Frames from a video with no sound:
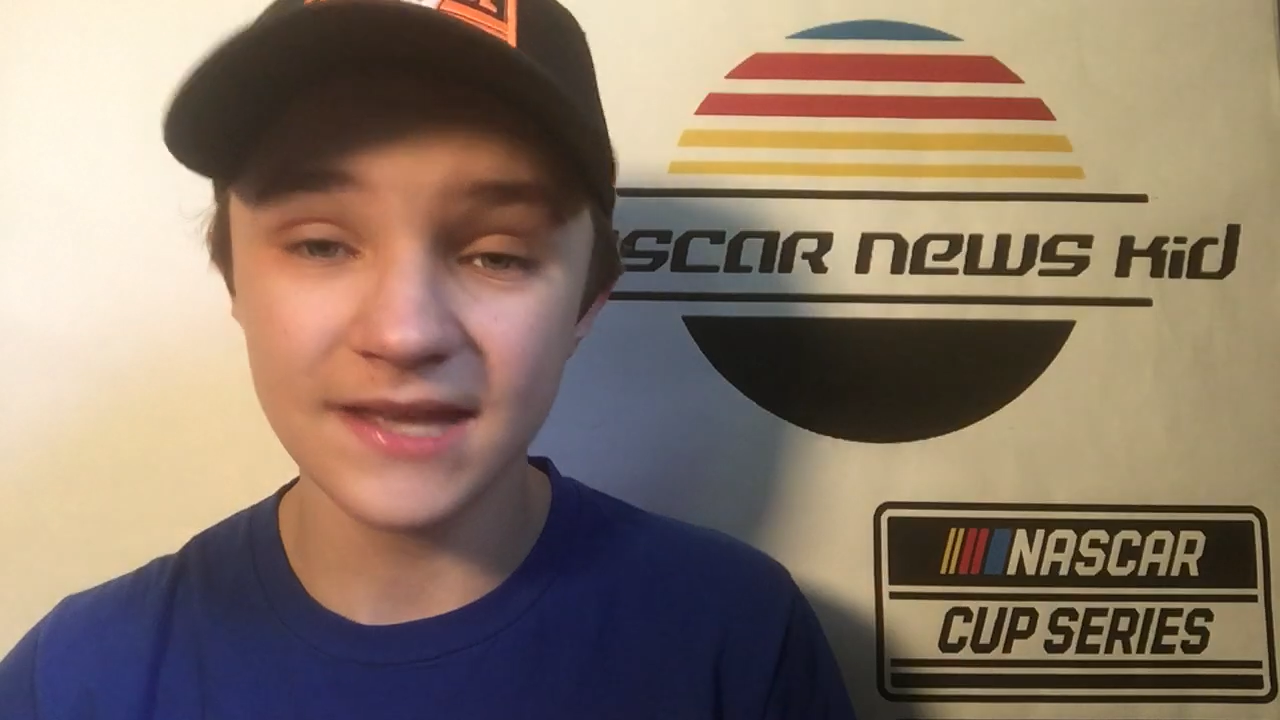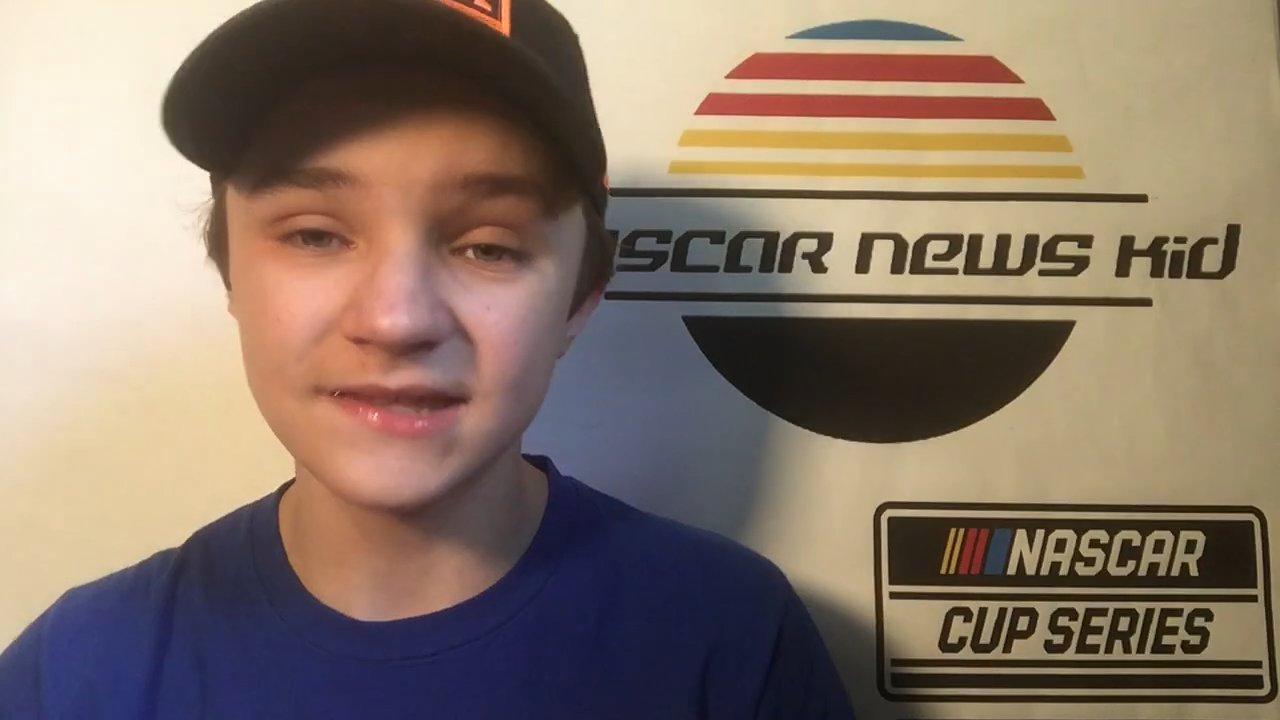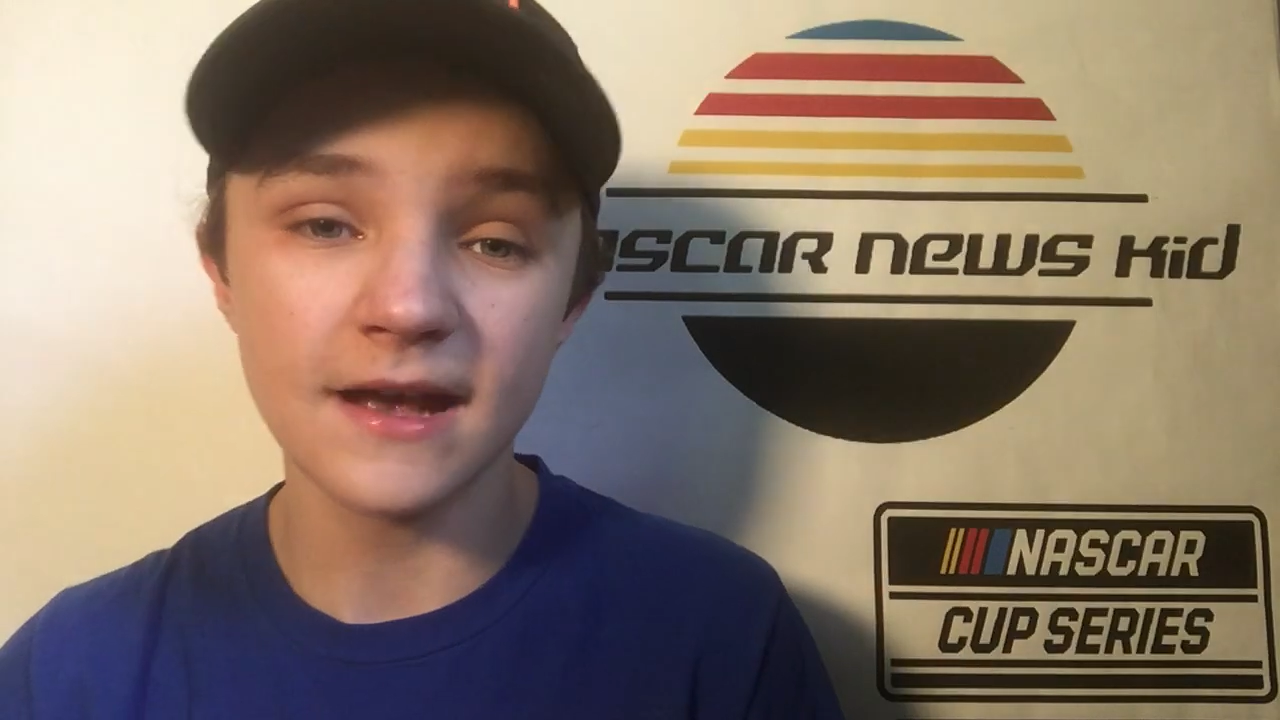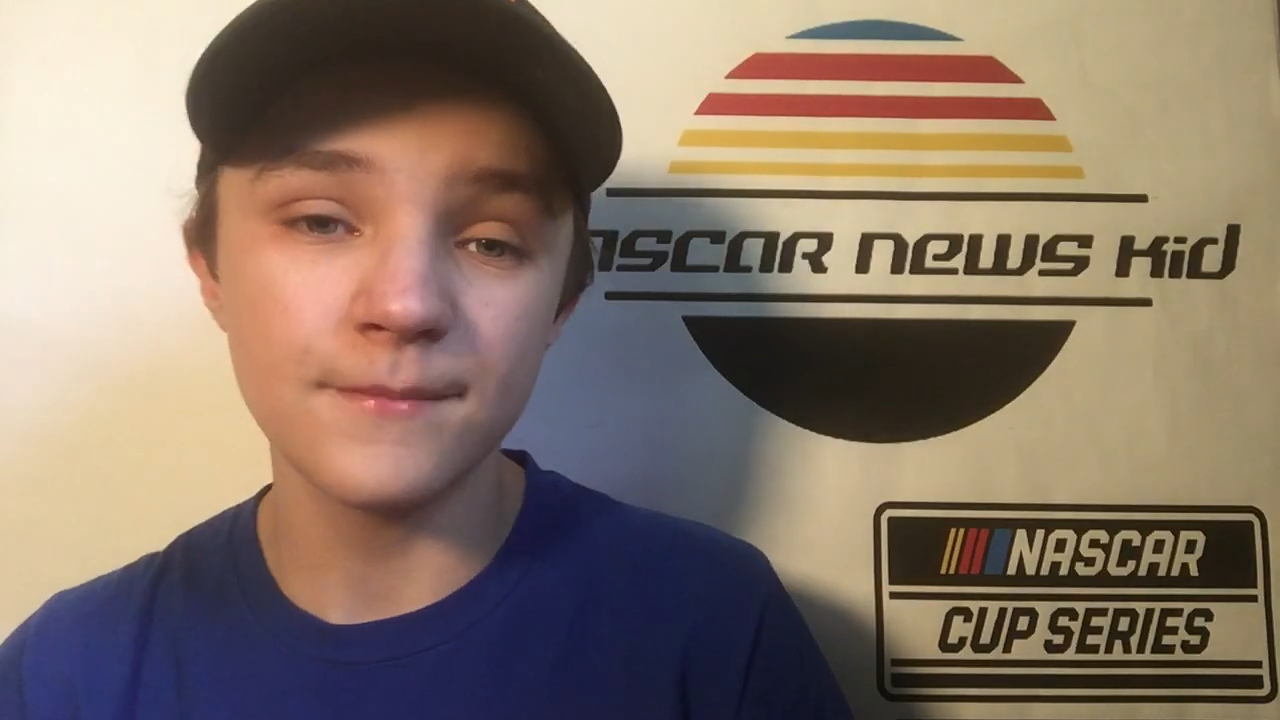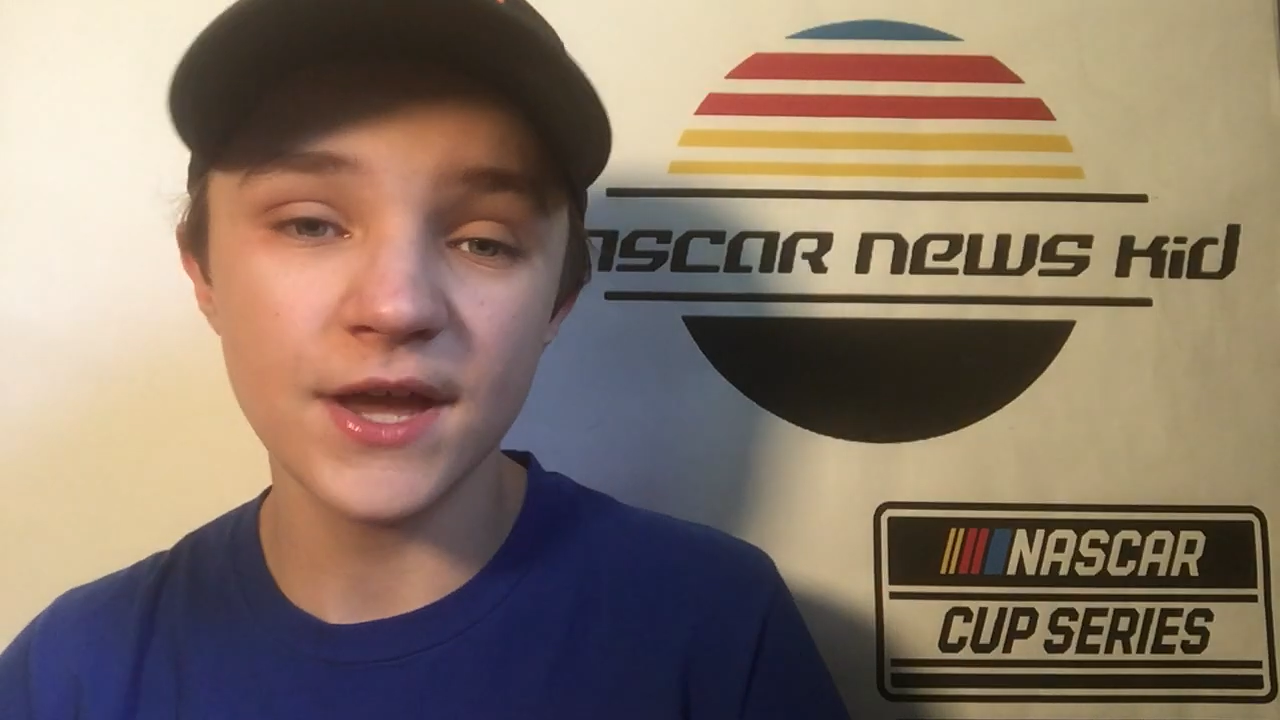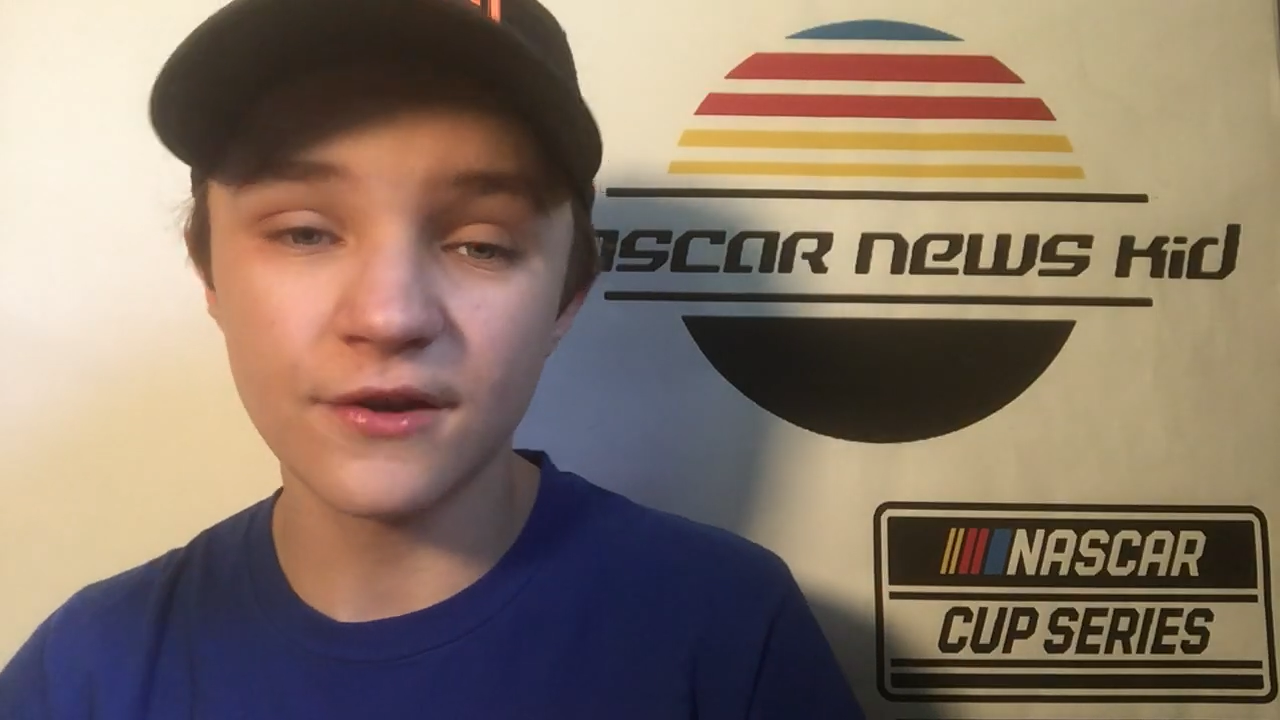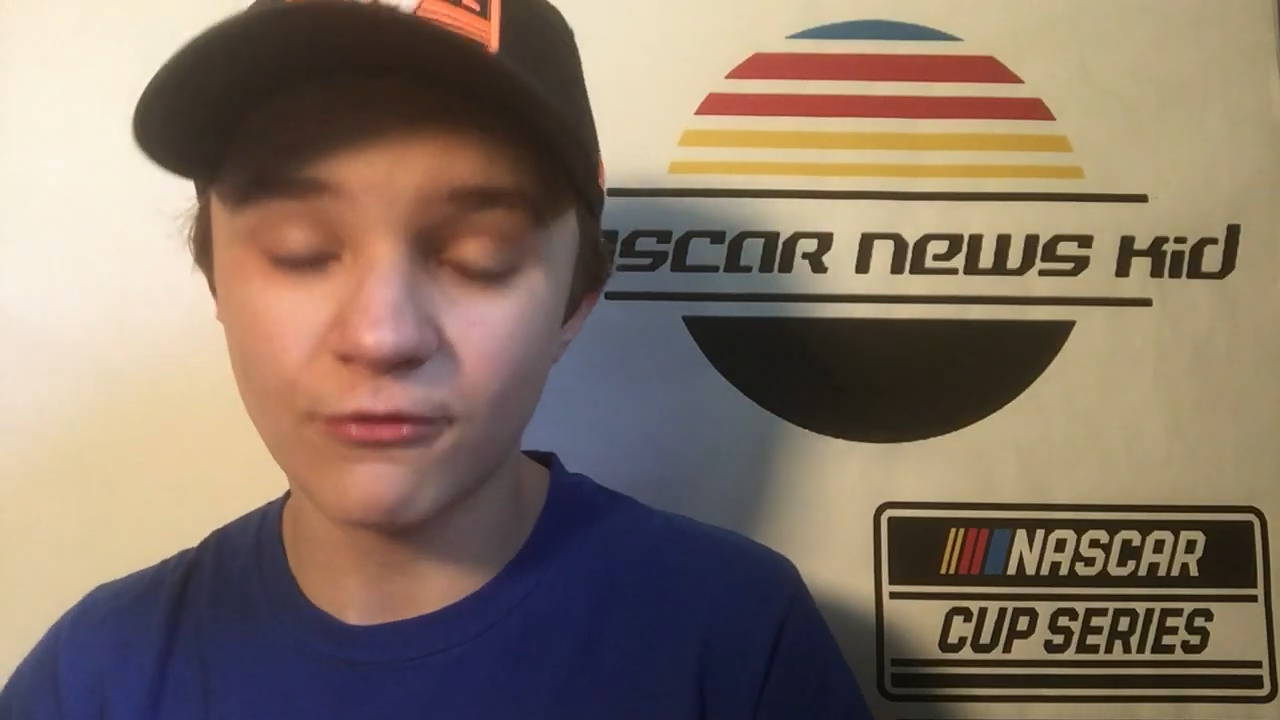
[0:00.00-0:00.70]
it's going to be a